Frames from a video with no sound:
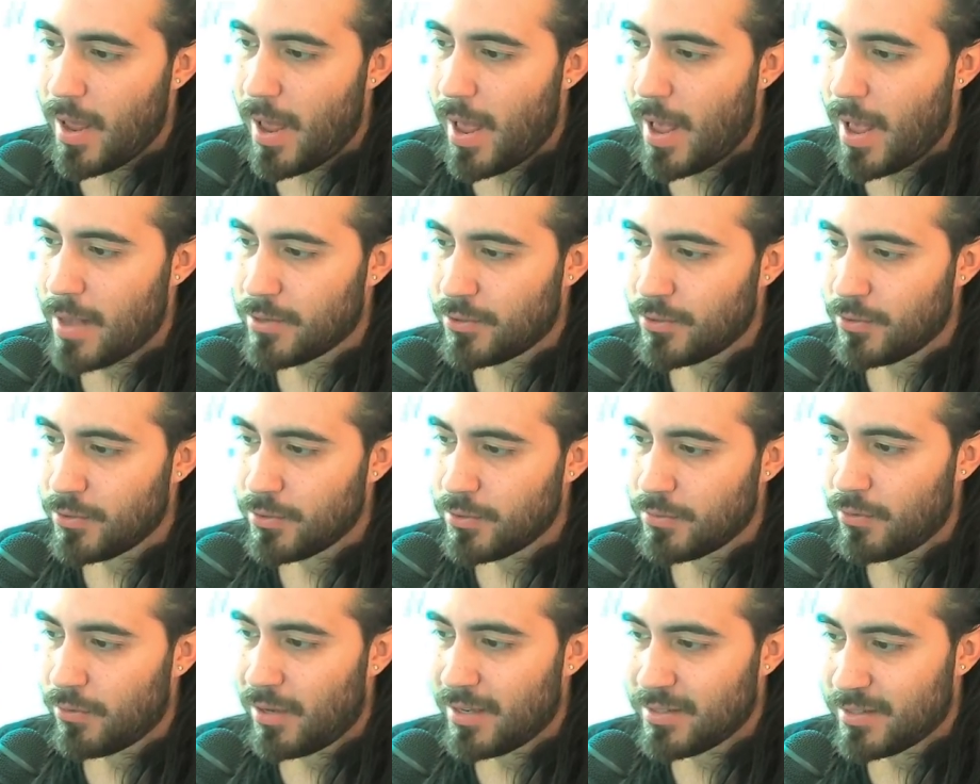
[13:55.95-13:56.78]
As
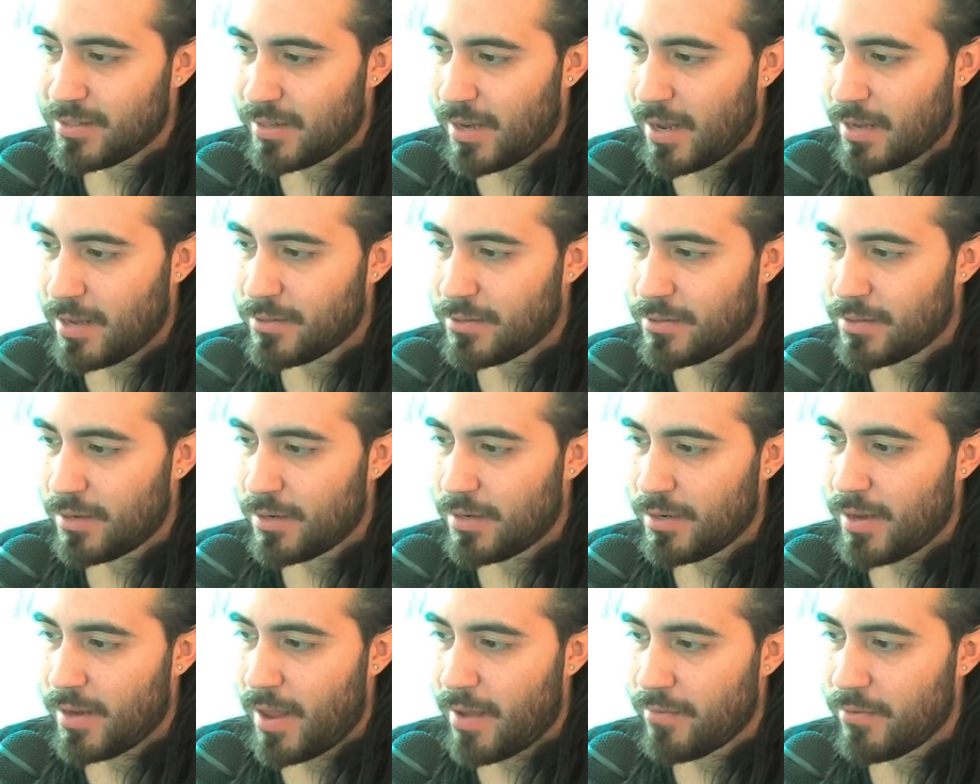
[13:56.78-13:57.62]
useful as case
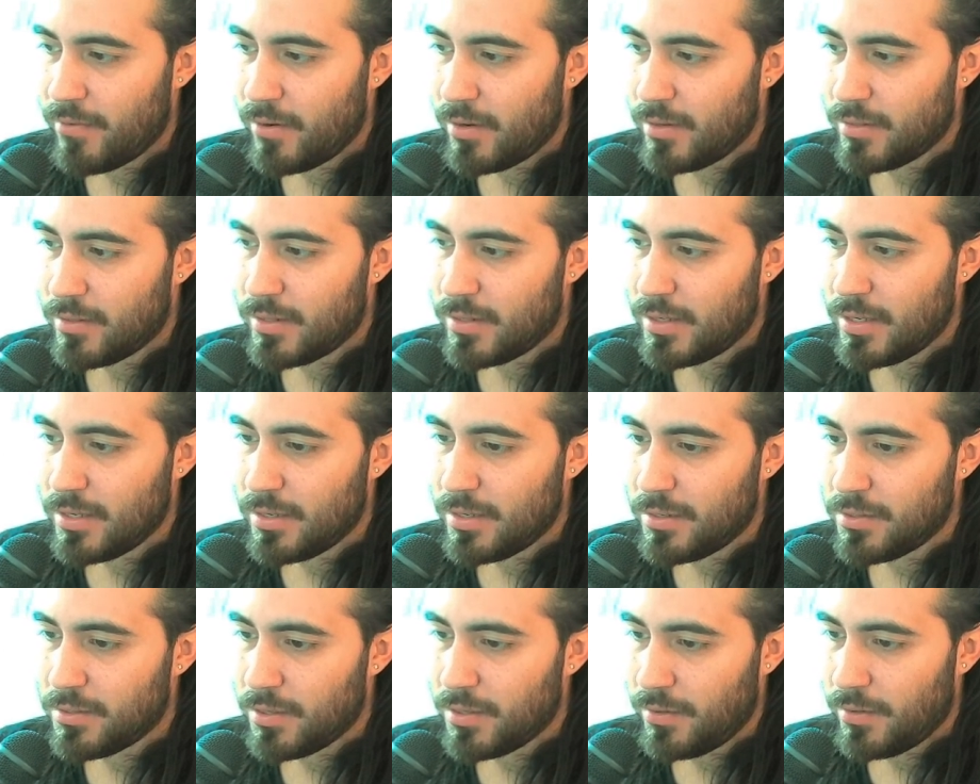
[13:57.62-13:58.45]
study evidence
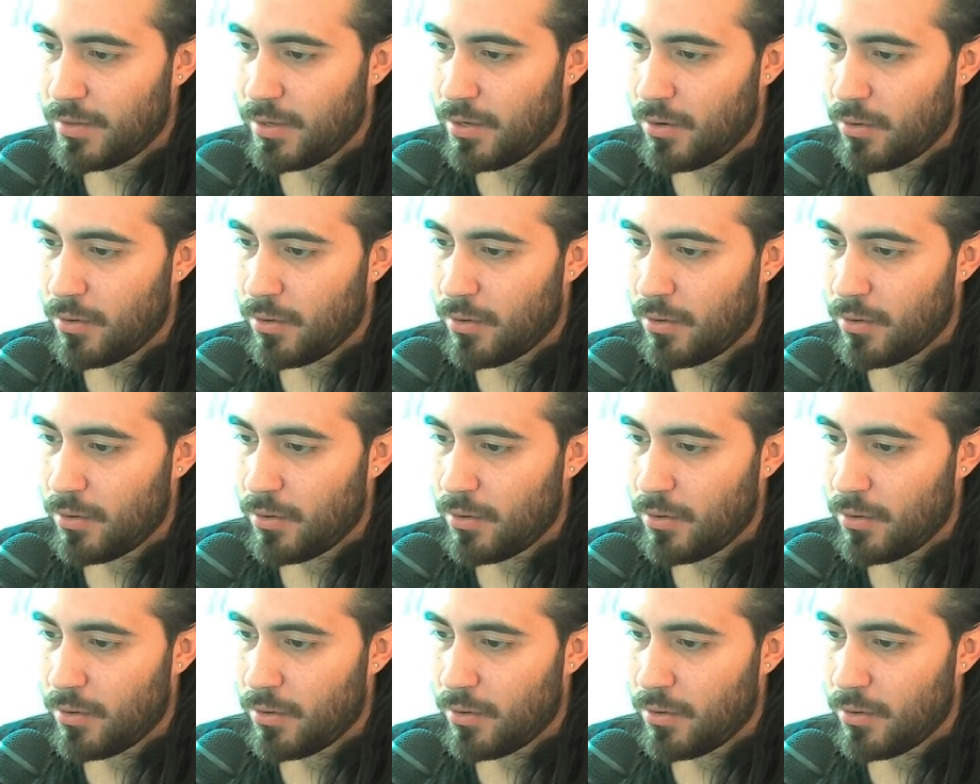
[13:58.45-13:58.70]
is in the